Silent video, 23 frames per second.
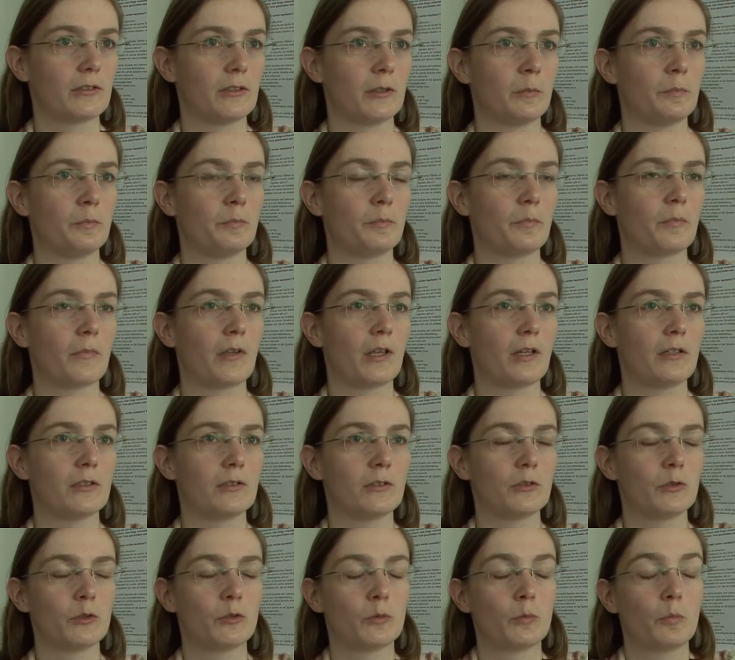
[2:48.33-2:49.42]
then
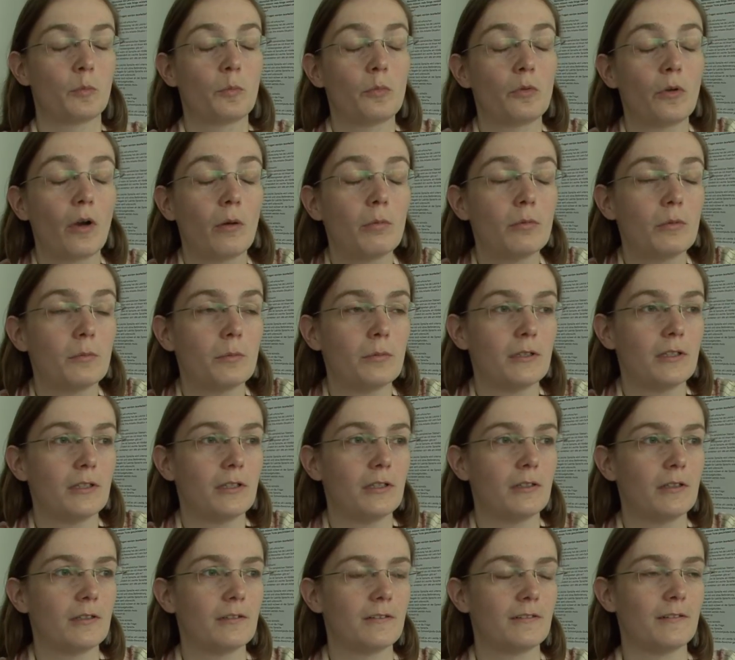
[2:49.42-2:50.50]
it is
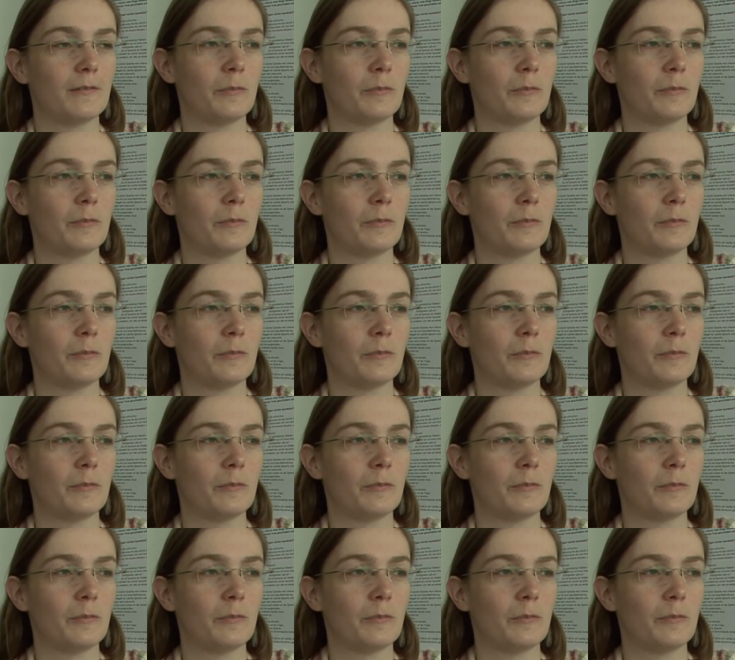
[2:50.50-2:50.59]
probably